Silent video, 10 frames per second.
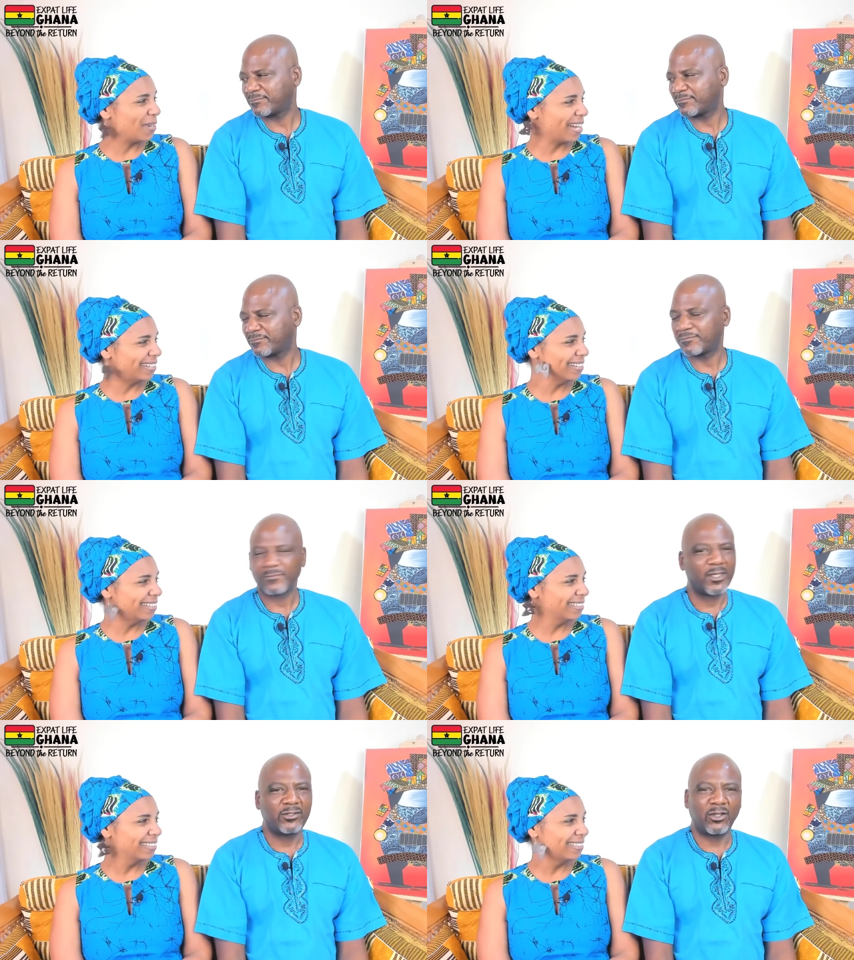Speaker 1: here?
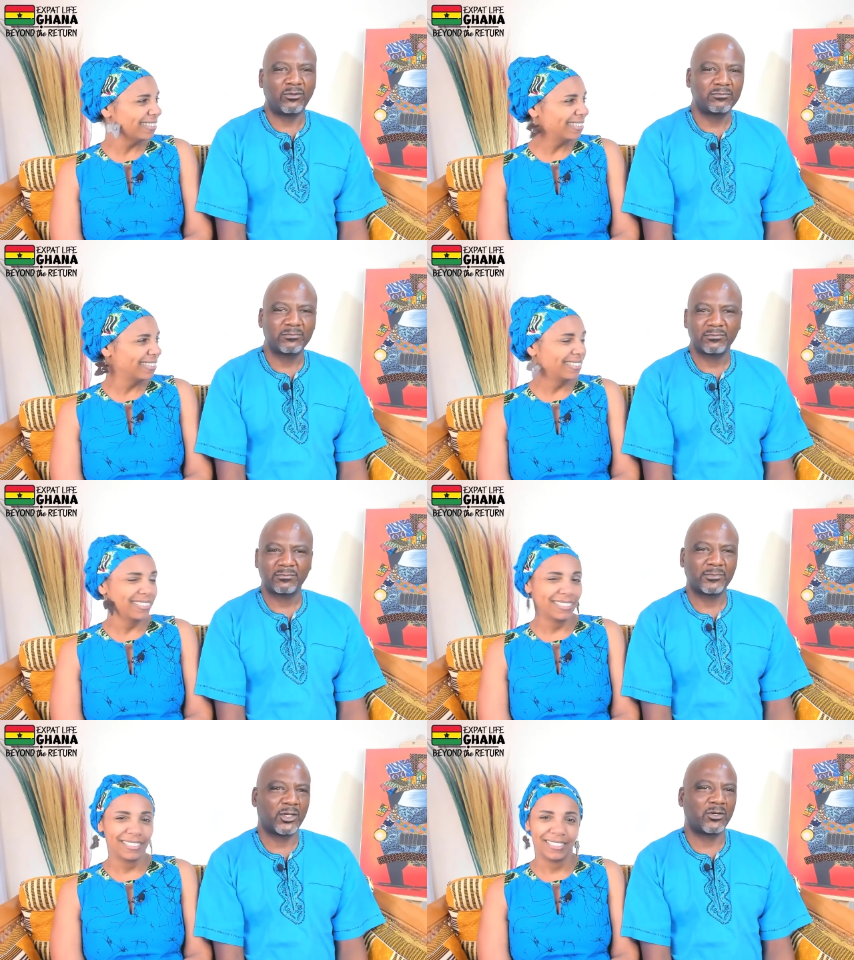
Speaker 2: No.
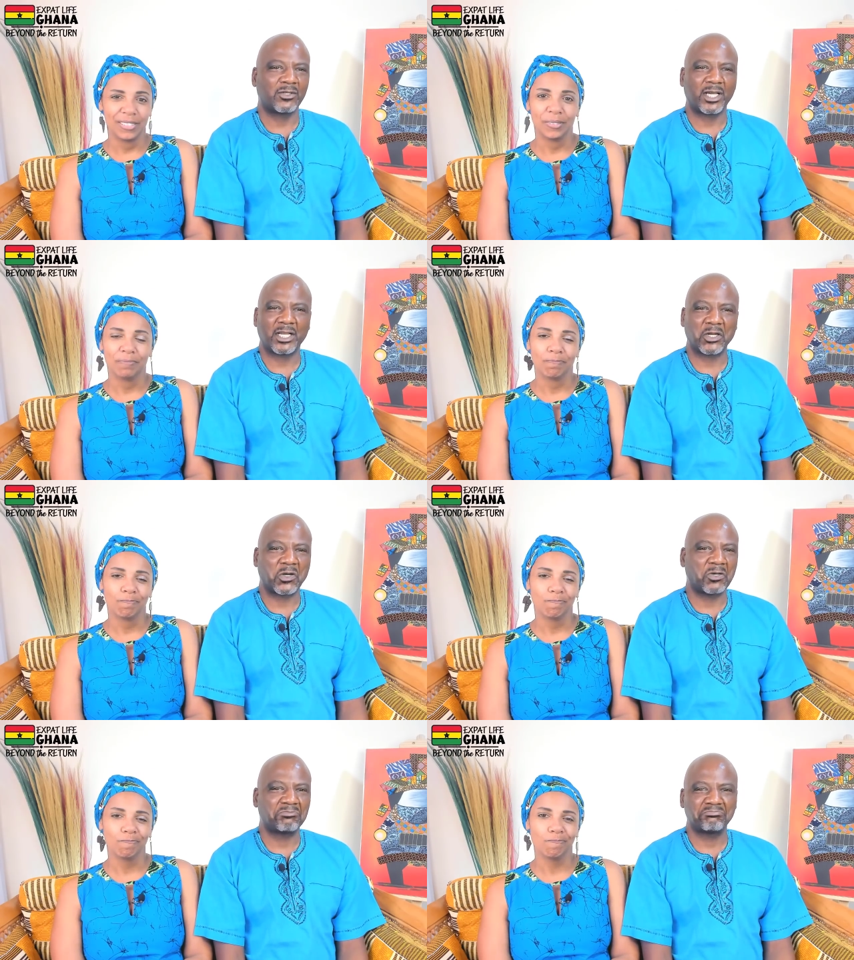No, not at all.
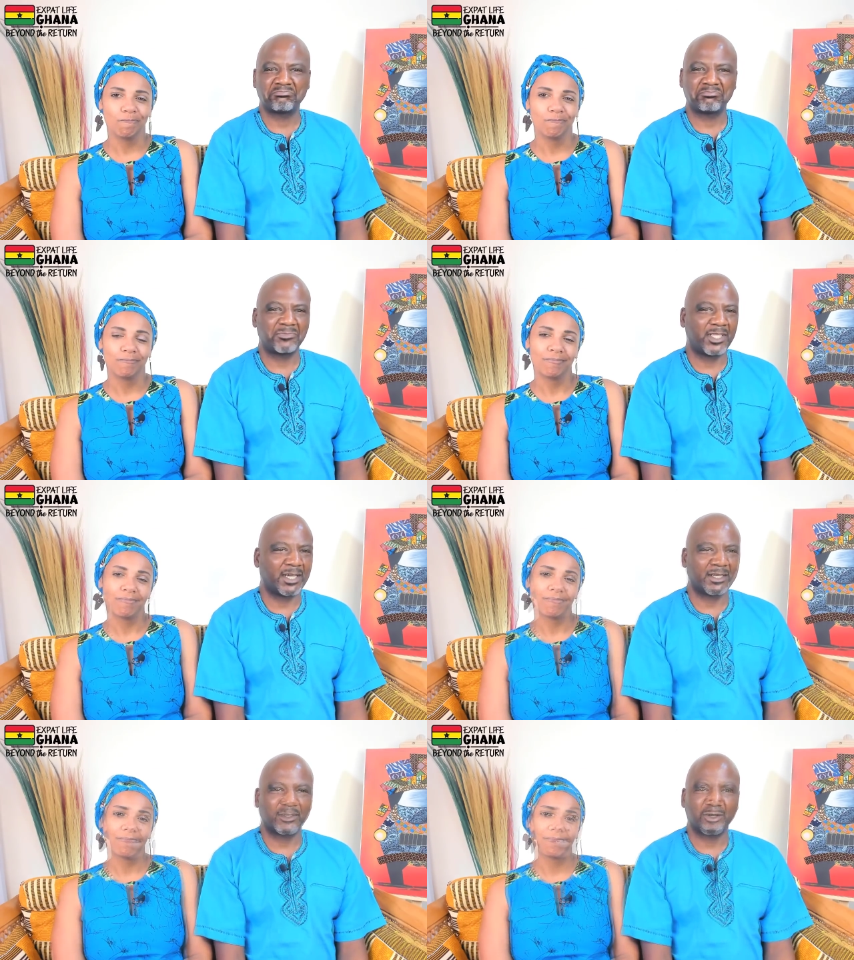Hmm. Not at
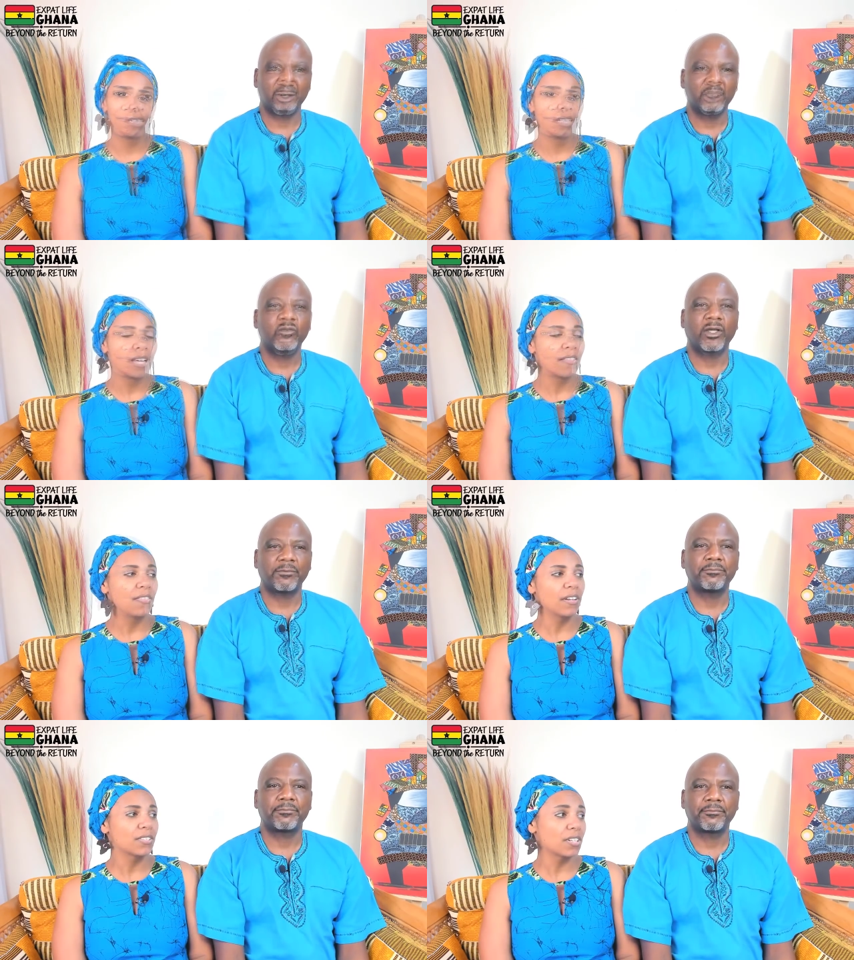all. Yeah.
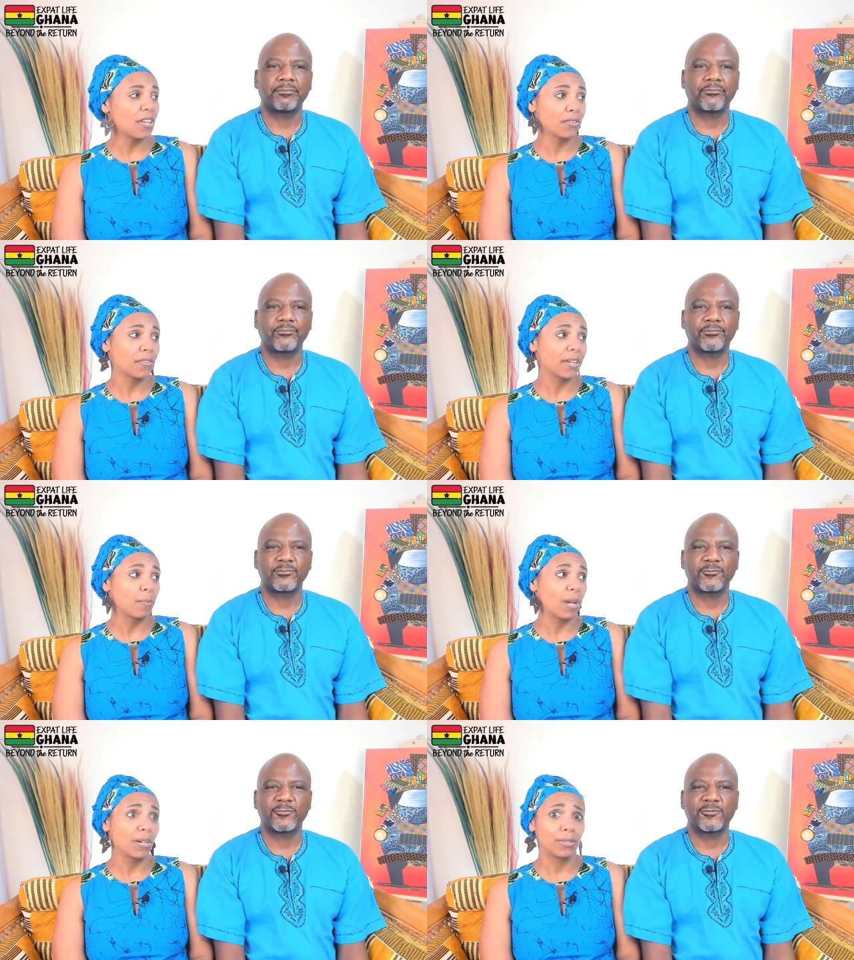
Speaker 1: There's another thing
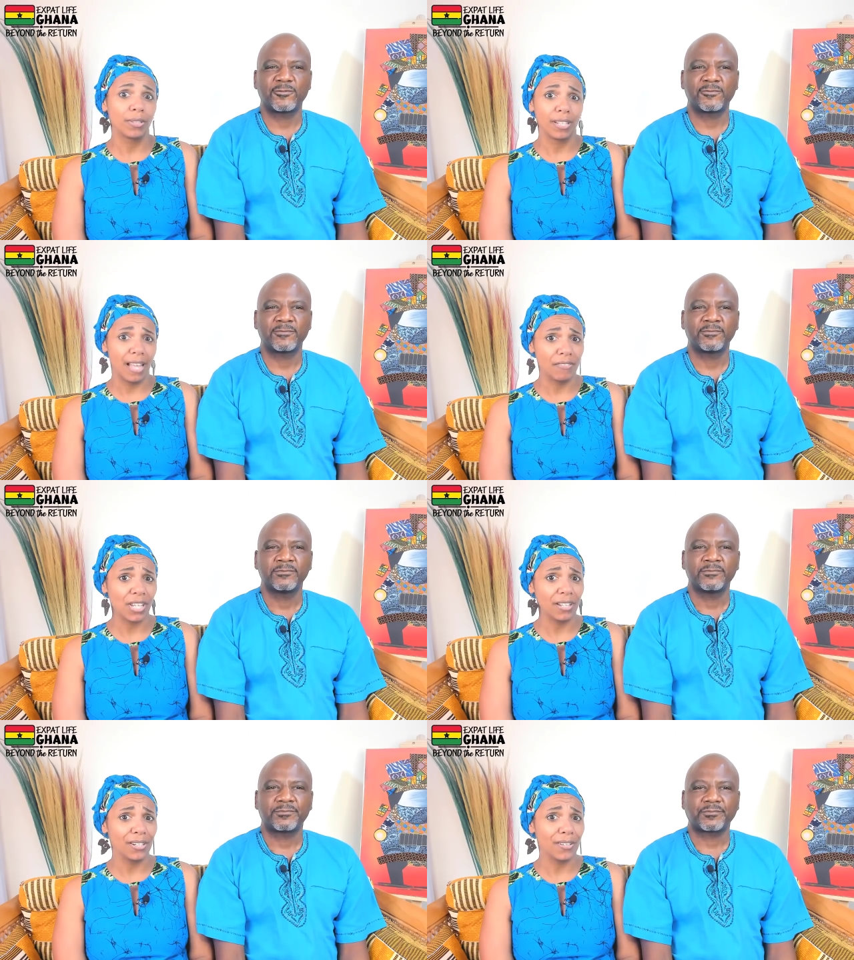about the lifestyle
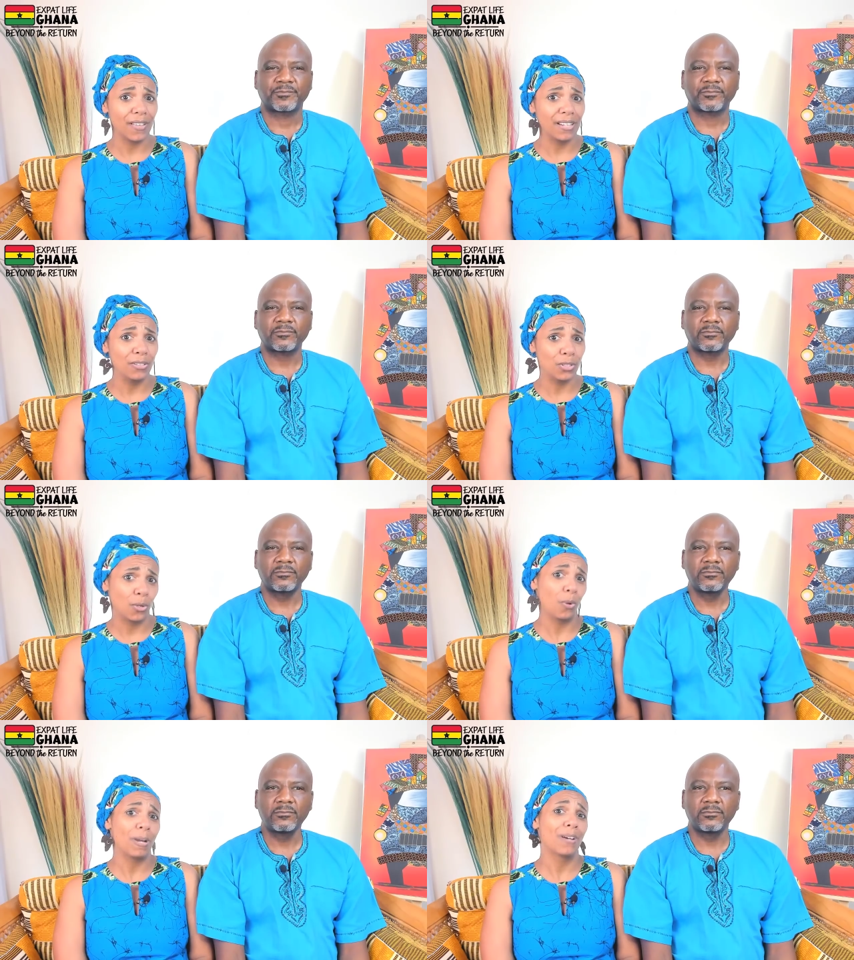here that you should know
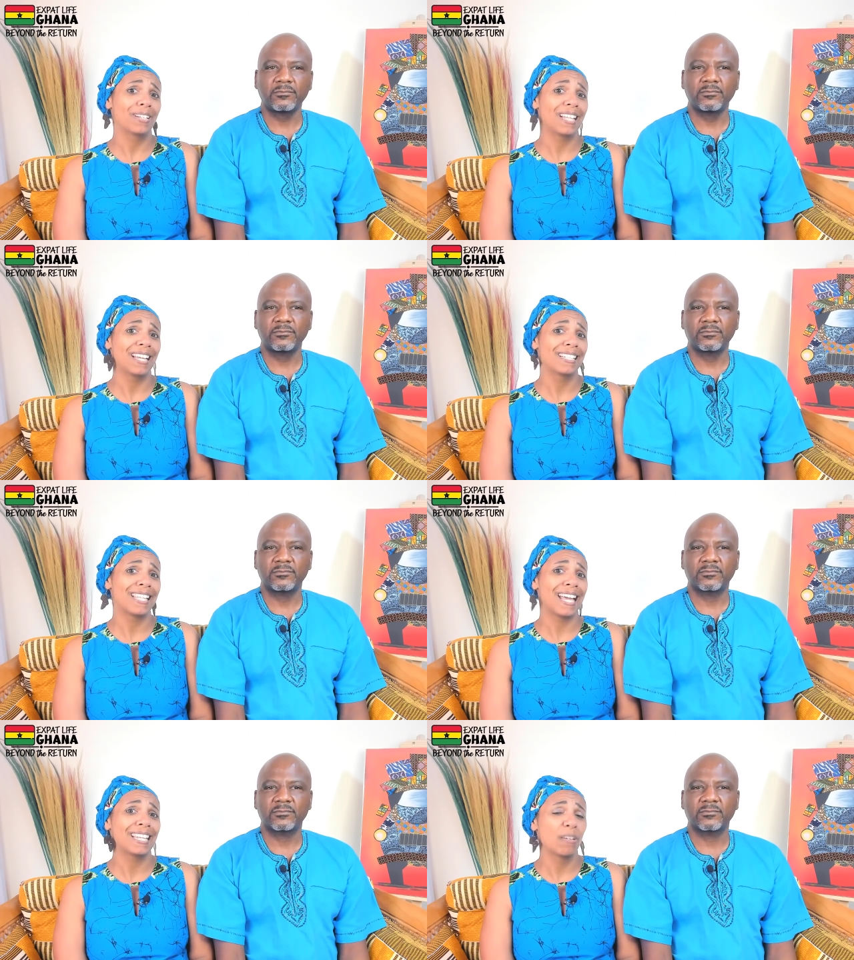about, and that is
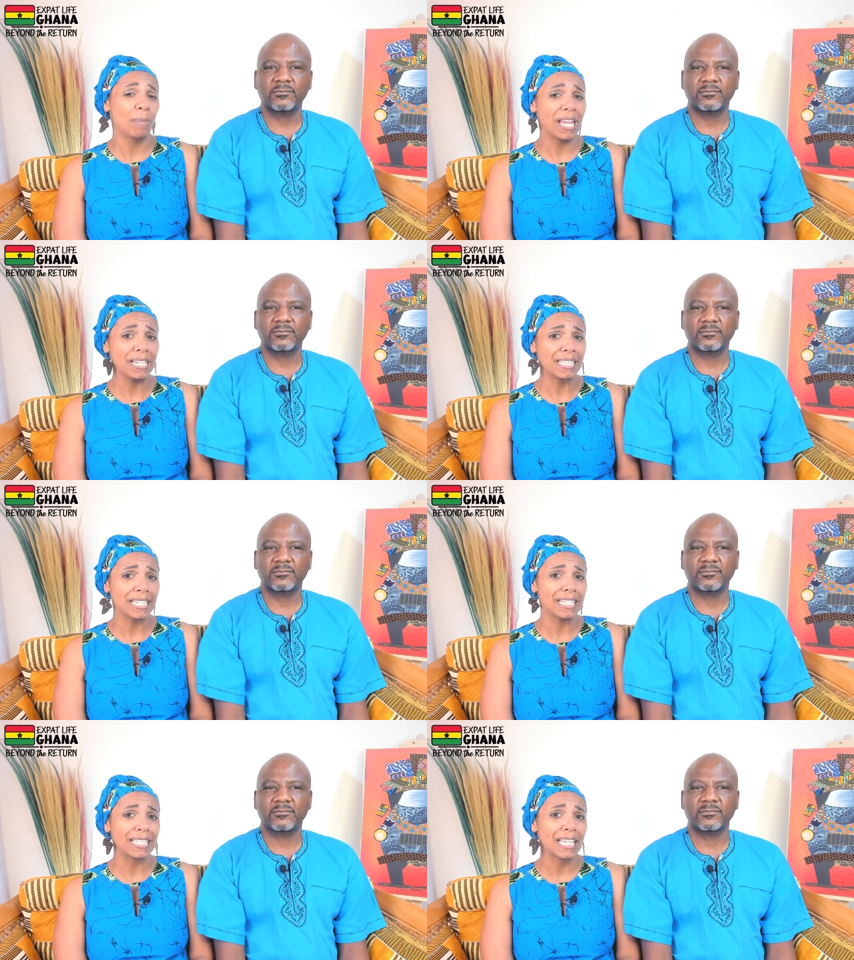that the pace is
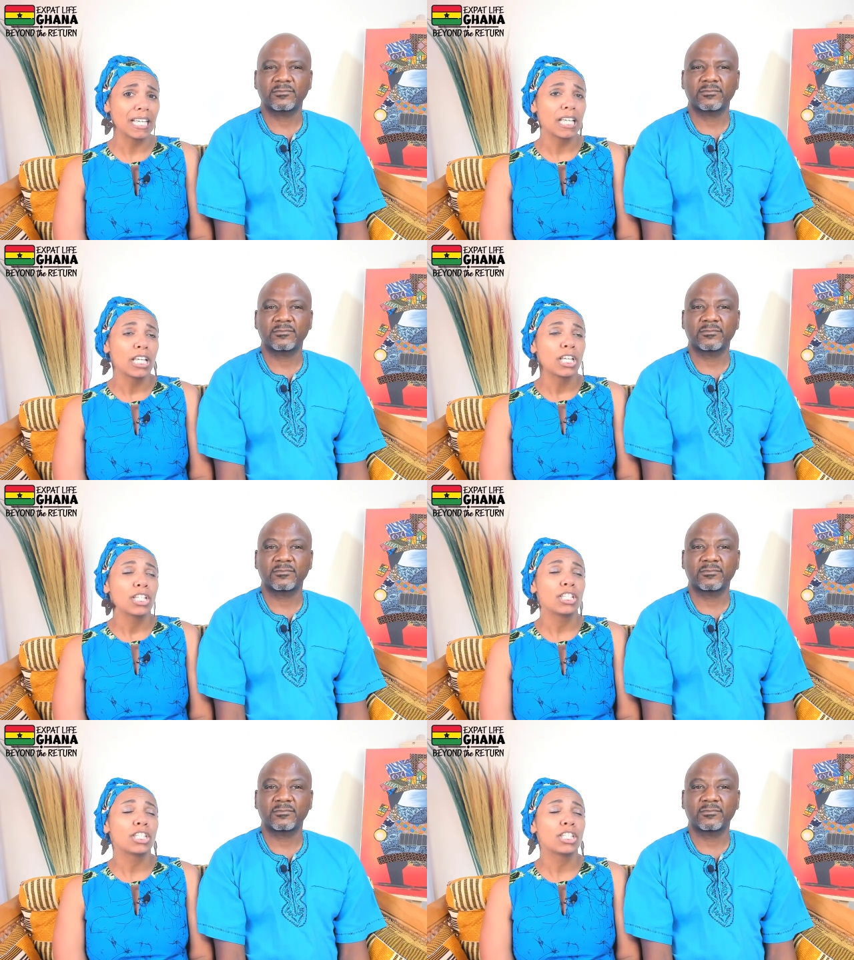slow.